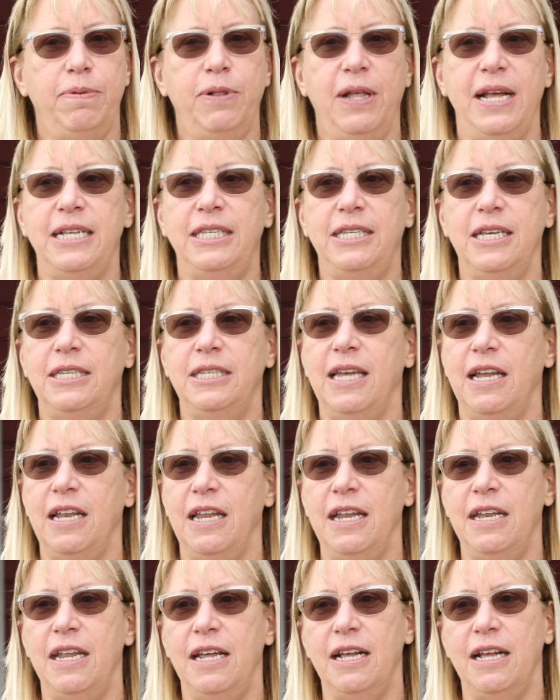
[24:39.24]
places that
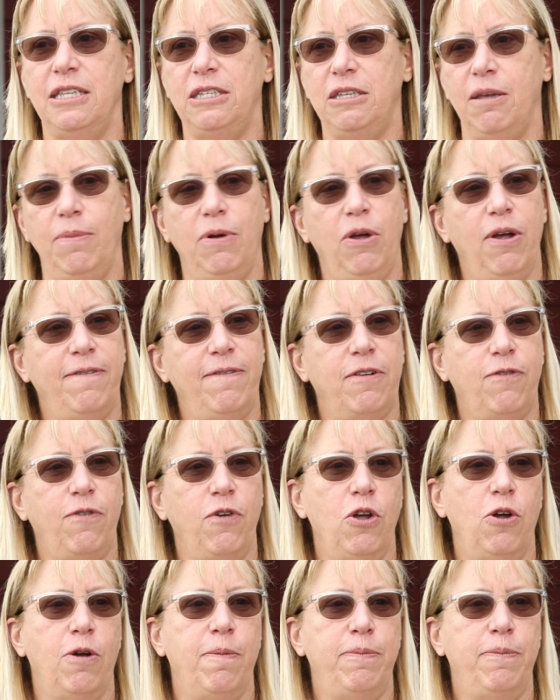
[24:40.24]
need to get some gifts
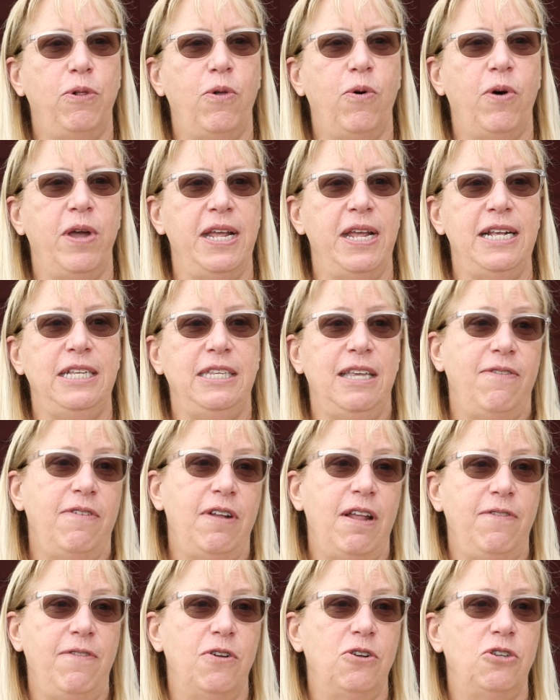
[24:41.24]
for your employees,
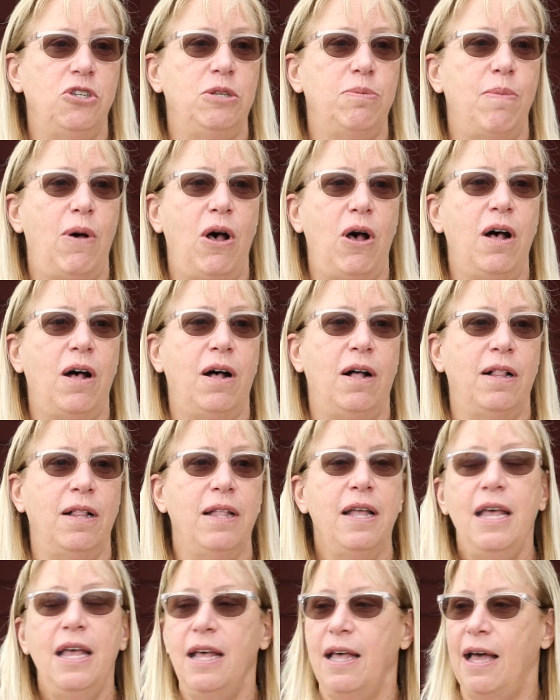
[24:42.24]
even if you're small,
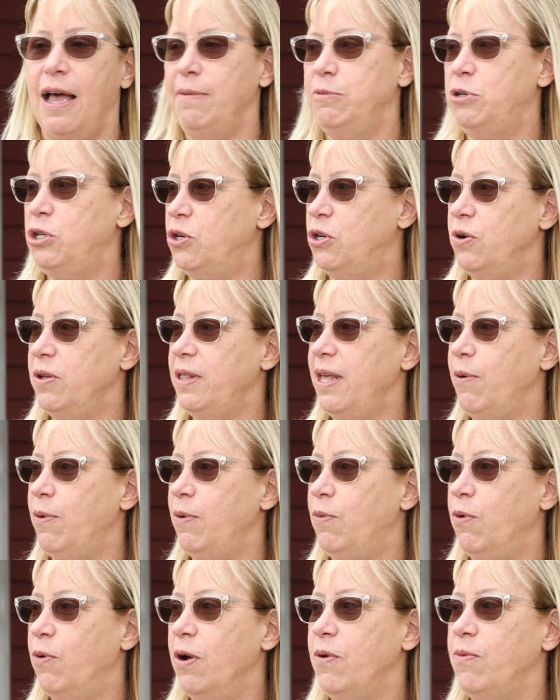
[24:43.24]
I'm sure they
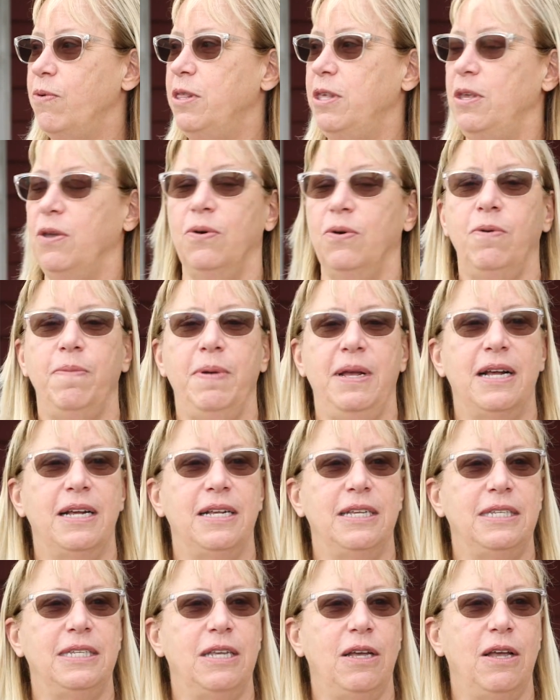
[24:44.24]
would work with you
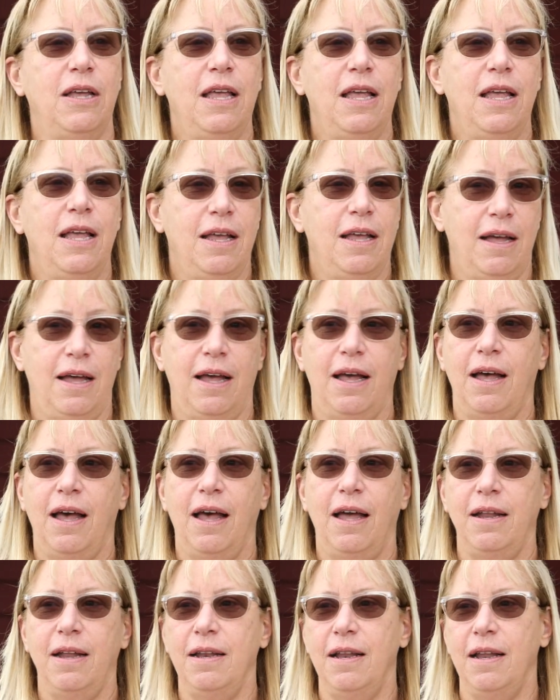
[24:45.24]
because
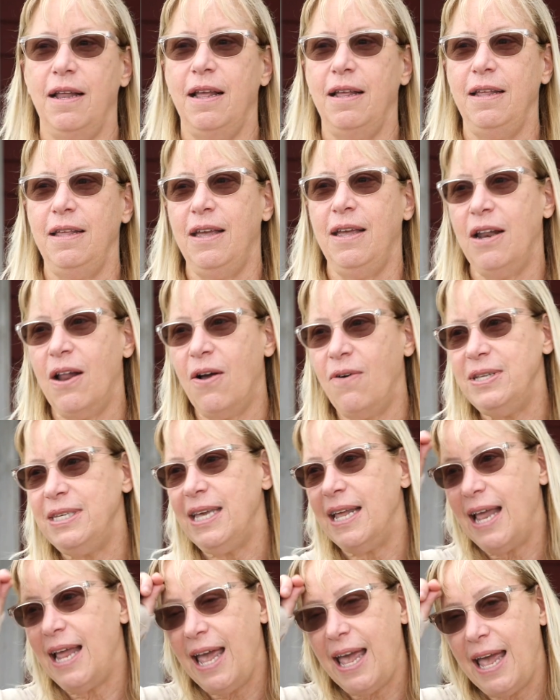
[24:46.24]
you can always
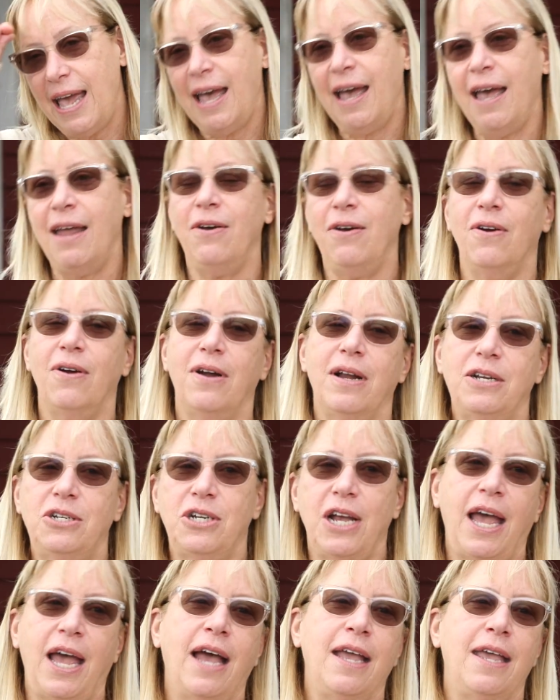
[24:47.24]
get a hat or a
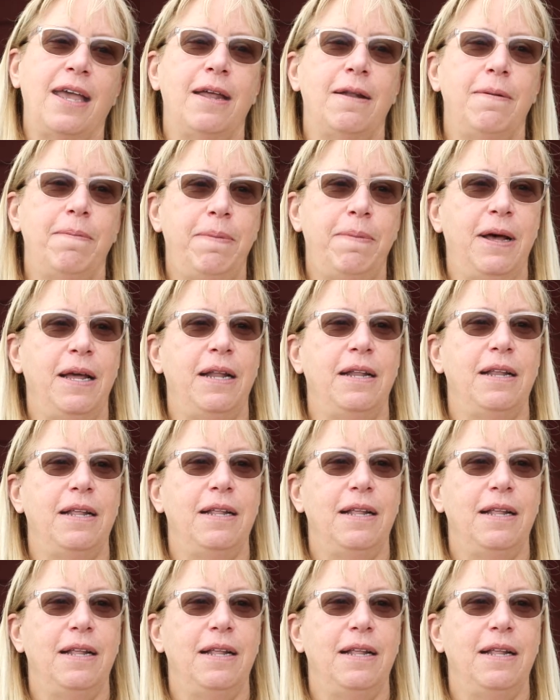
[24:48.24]
jacket, but